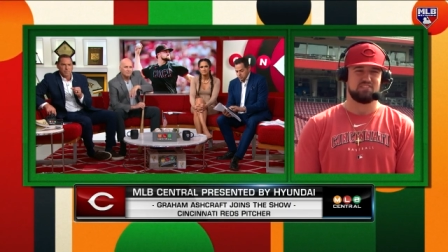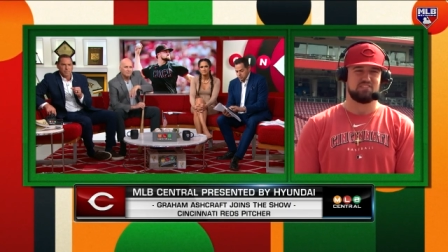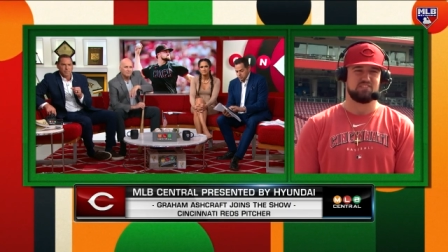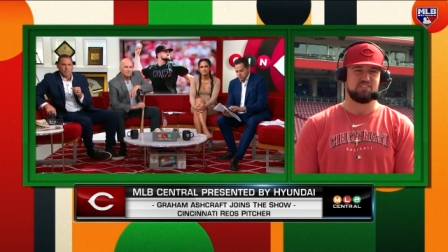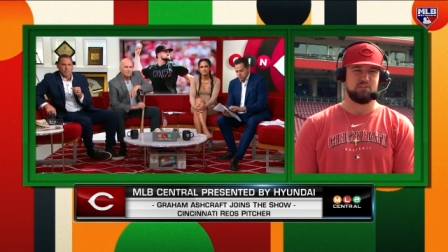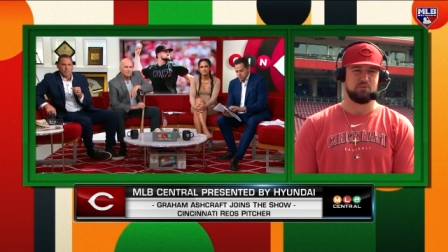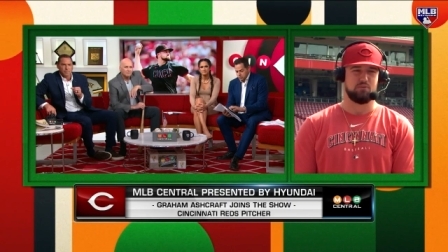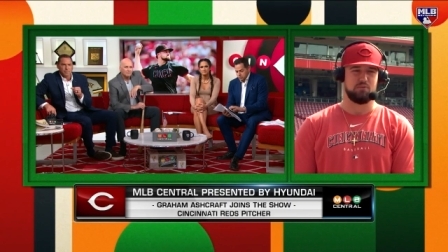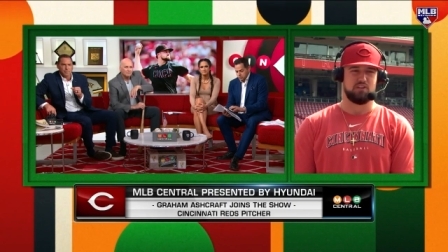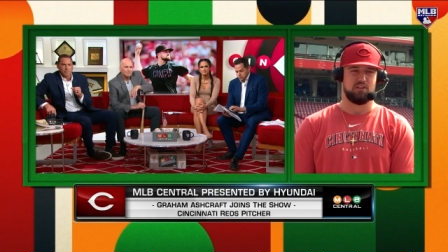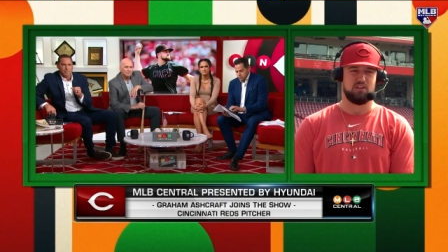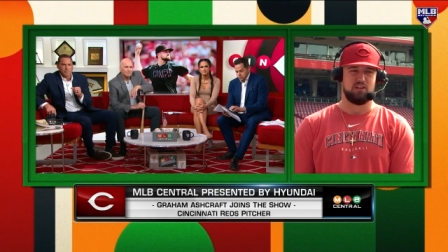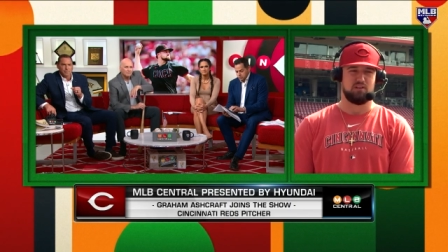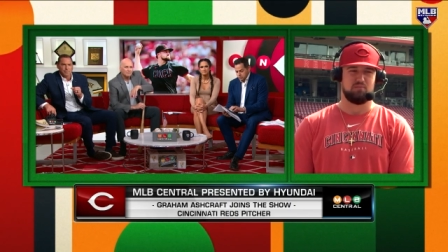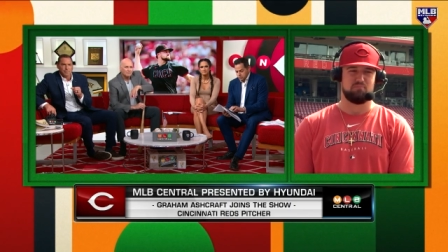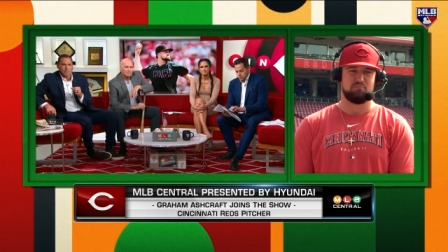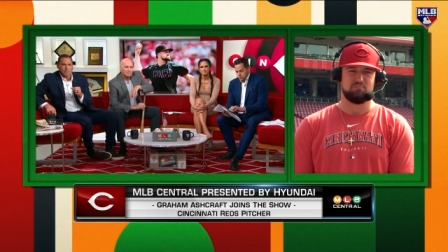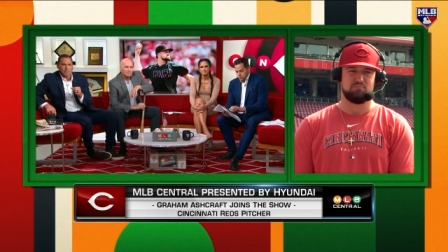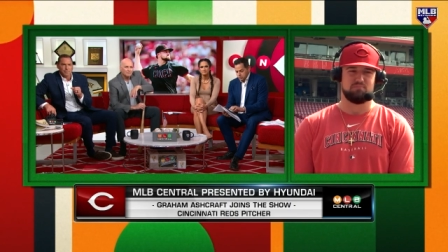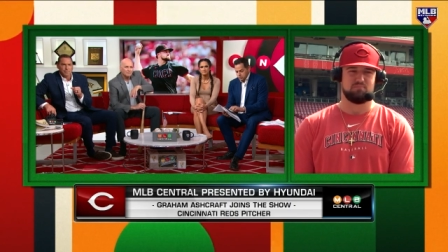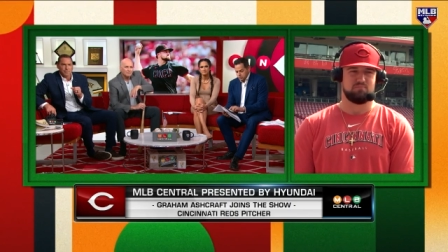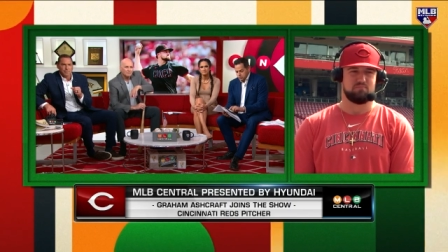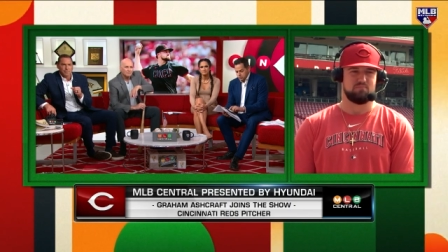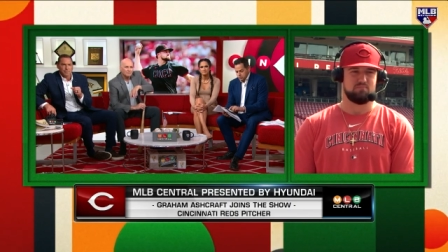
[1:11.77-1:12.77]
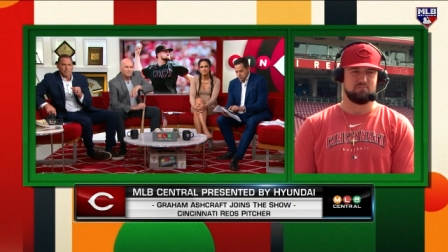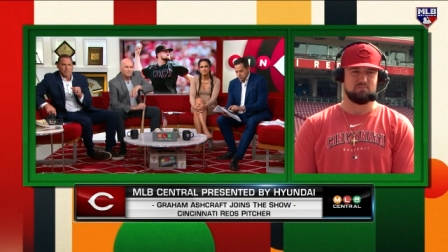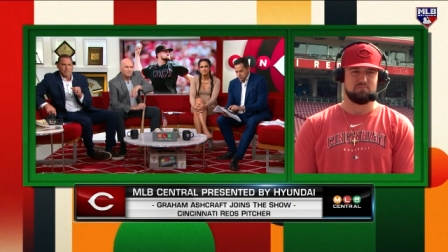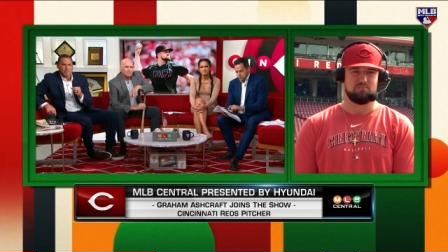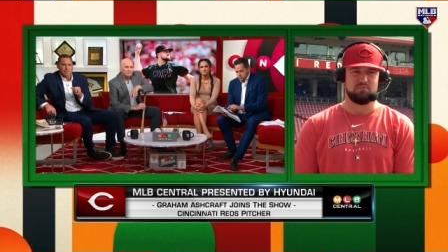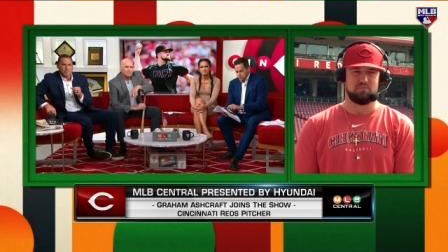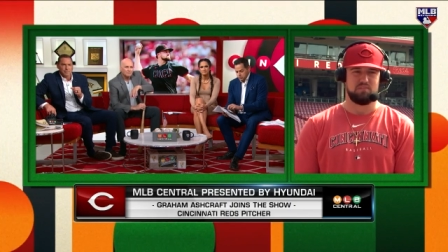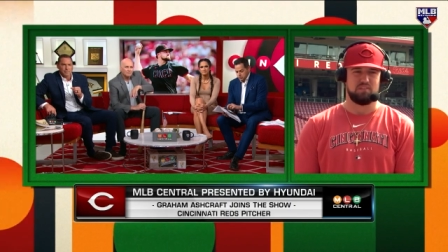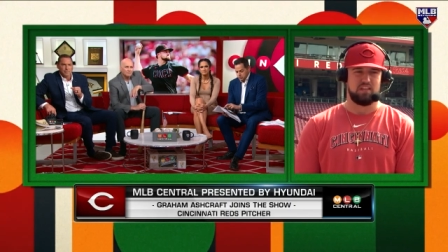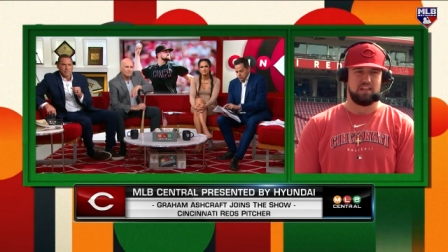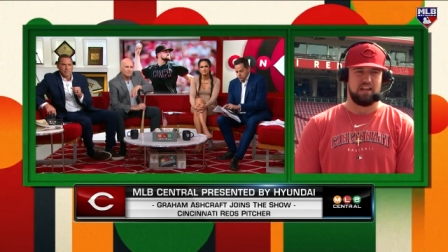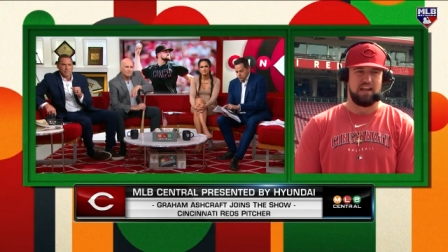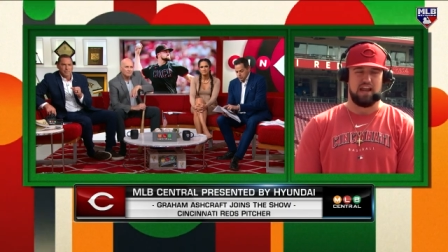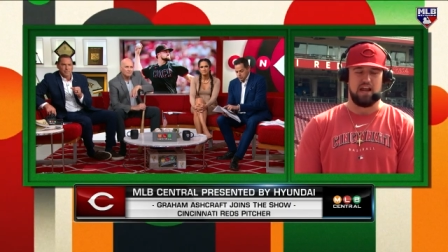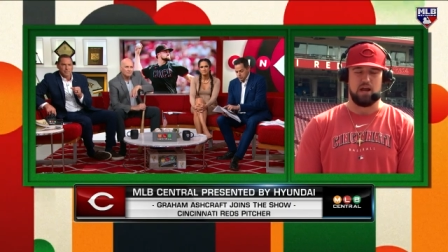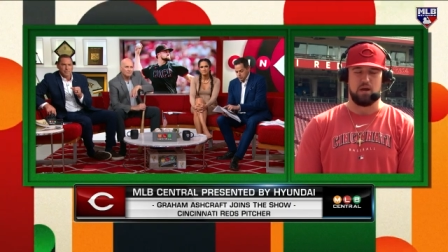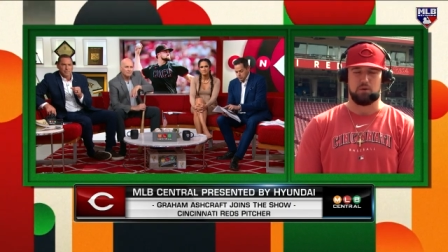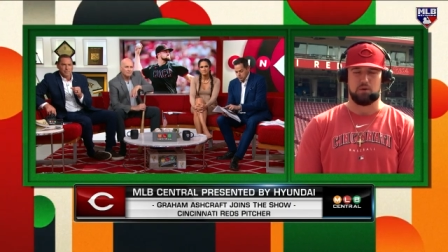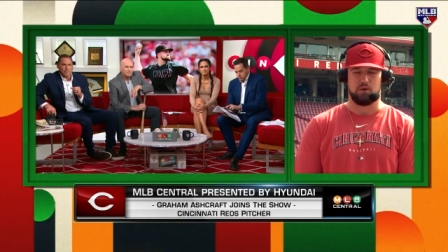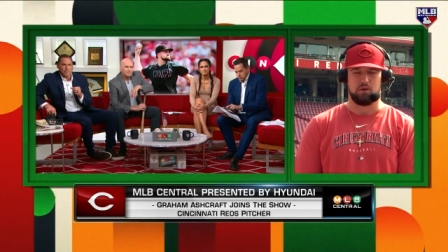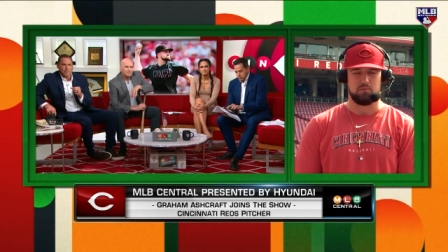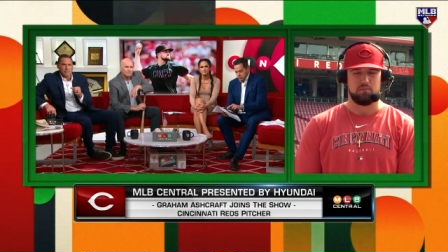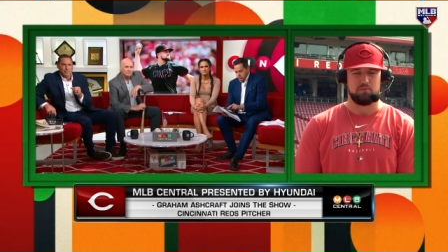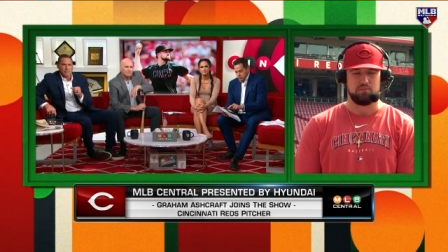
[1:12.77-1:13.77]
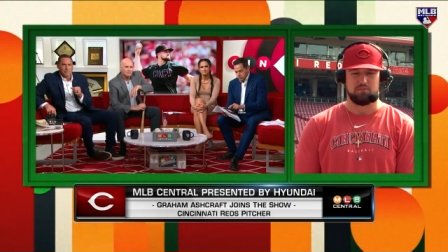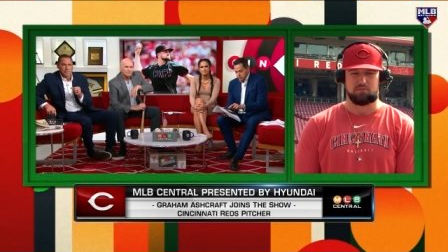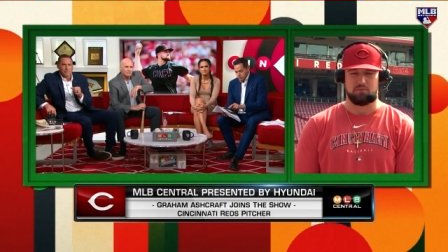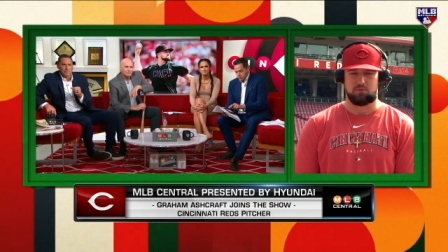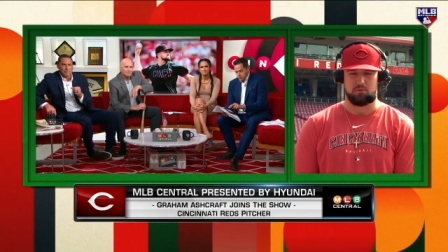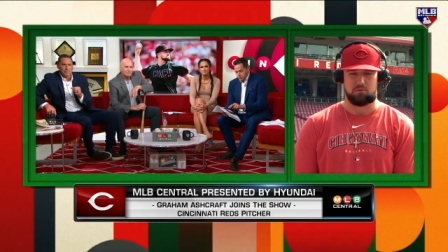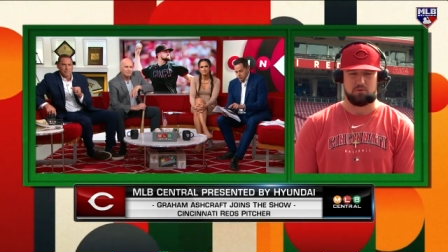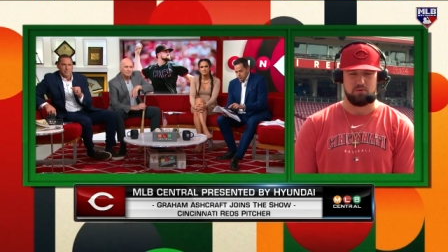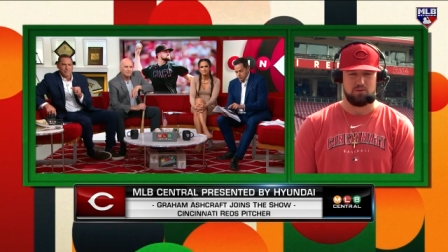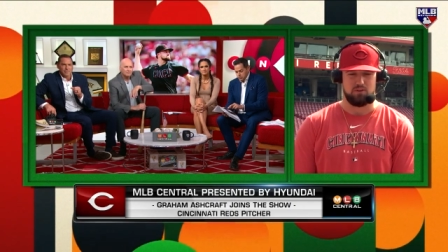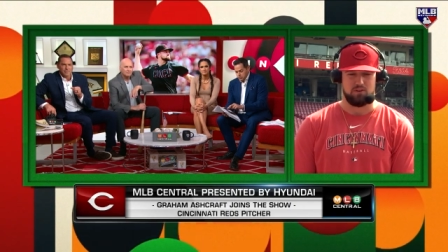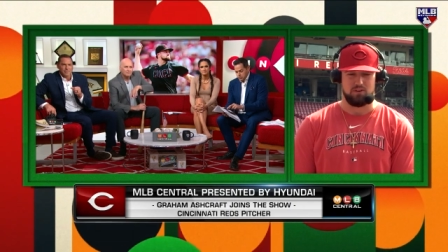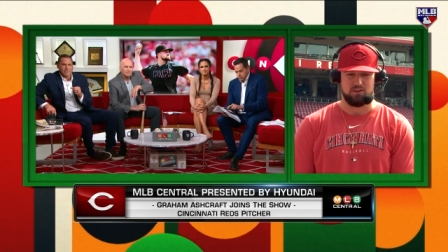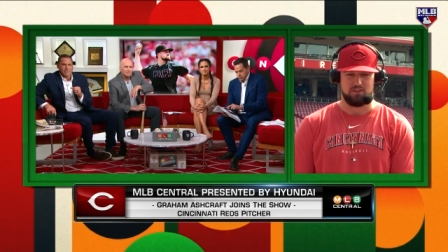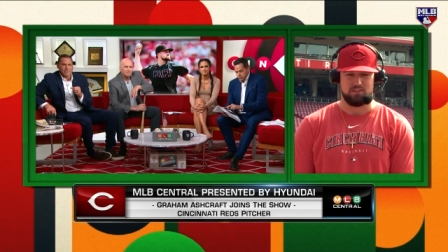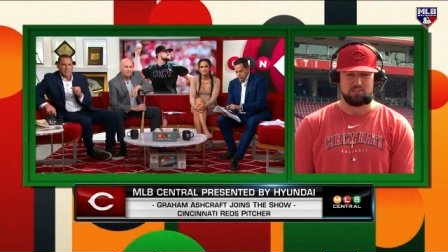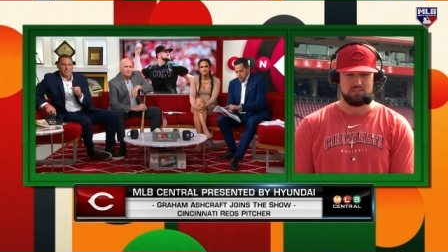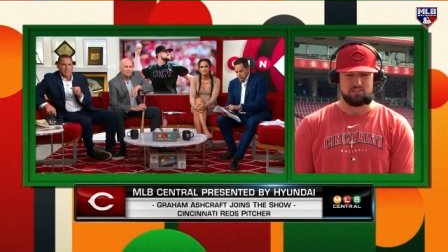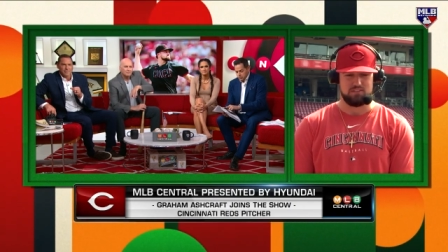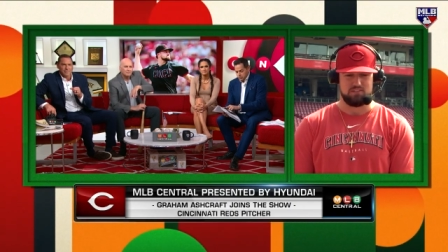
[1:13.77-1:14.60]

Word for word: showing up an hour before